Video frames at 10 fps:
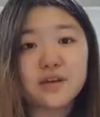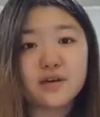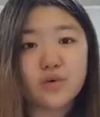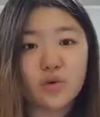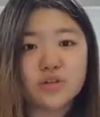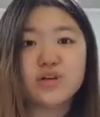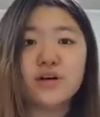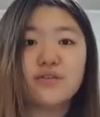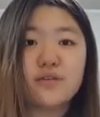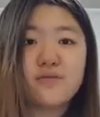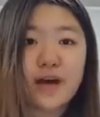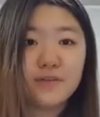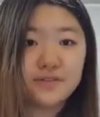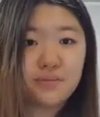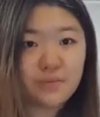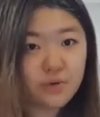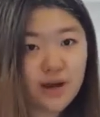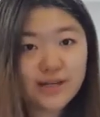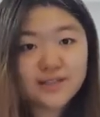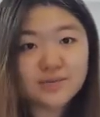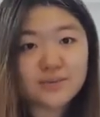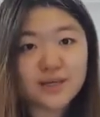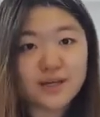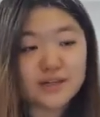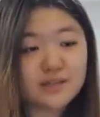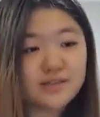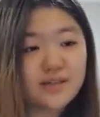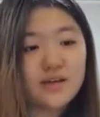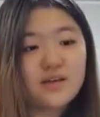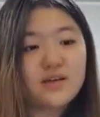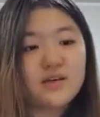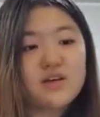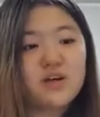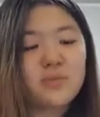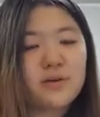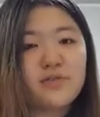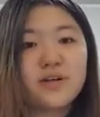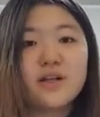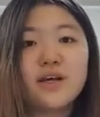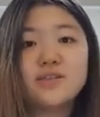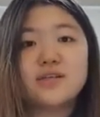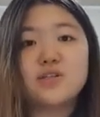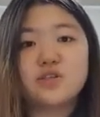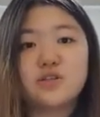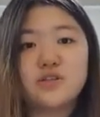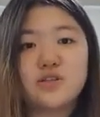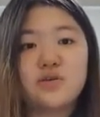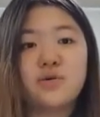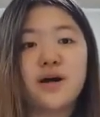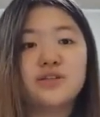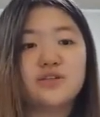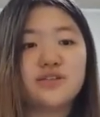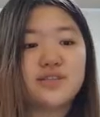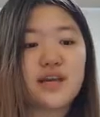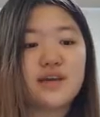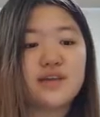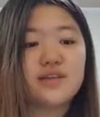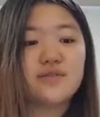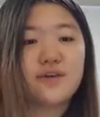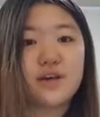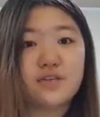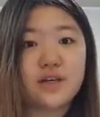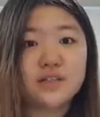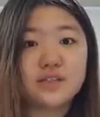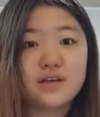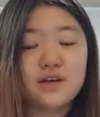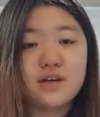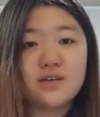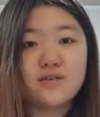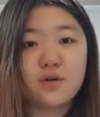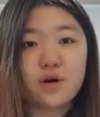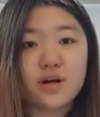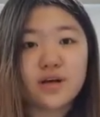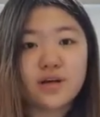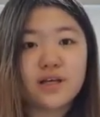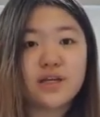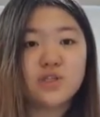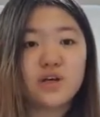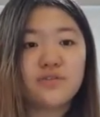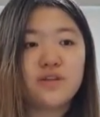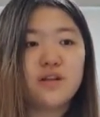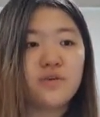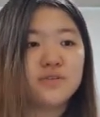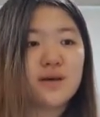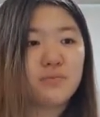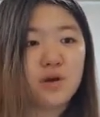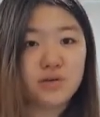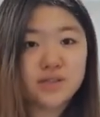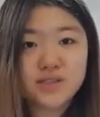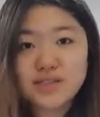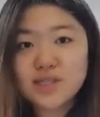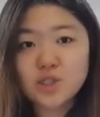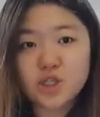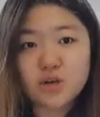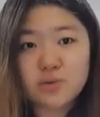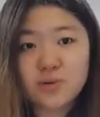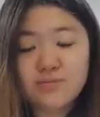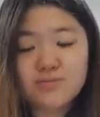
the order of the valves memorized, because it'll be really essential to understanding the fingerings for each of the notes I'm going to teach you.